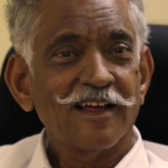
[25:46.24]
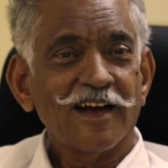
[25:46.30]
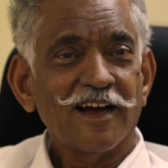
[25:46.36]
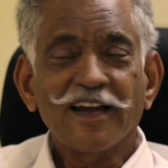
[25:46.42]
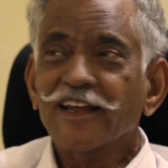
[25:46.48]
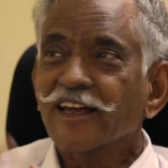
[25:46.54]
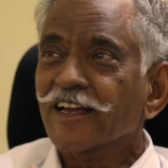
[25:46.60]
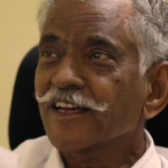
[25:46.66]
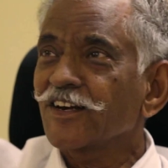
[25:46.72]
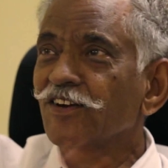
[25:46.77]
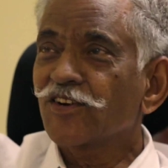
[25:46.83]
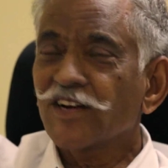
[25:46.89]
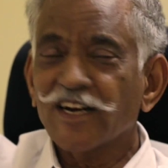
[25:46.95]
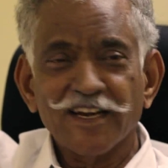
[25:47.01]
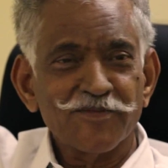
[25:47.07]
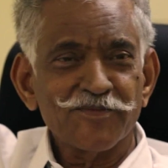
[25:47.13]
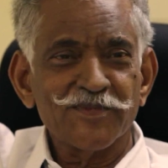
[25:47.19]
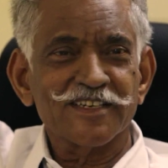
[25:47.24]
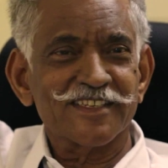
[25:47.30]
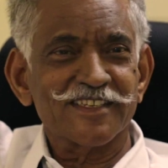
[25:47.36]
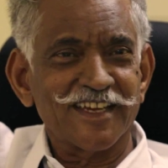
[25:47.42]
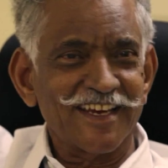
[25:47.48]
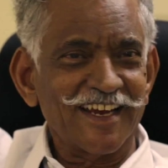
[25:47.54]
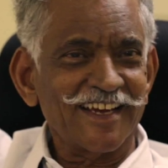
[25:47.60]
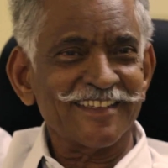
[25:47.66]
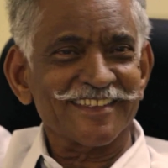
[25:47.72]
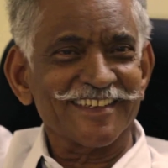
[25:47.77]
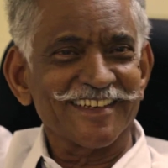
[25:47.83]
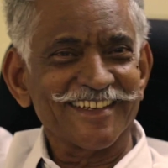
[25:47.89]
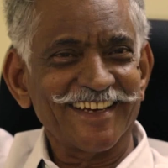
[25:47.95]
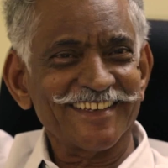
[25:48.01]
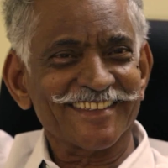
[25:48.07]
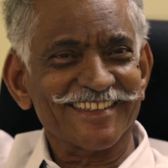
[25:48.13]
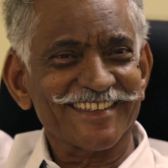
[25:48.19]
And I can look at him and say, yes,
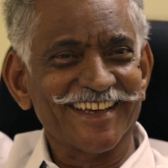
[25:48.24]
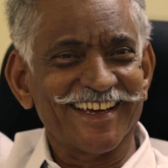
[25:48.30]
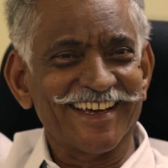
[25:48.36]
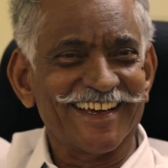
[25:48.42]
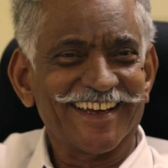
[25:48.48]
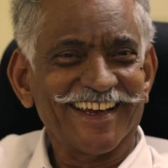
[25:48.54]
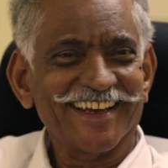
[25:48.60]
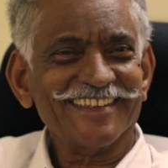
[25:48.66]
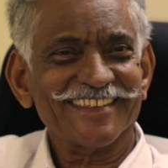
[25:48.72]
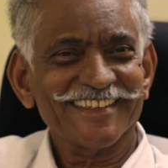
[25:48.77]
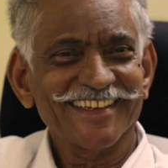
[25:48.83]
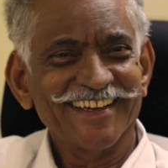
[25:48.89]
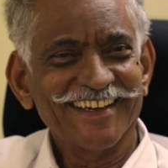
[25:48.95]
yes, yes.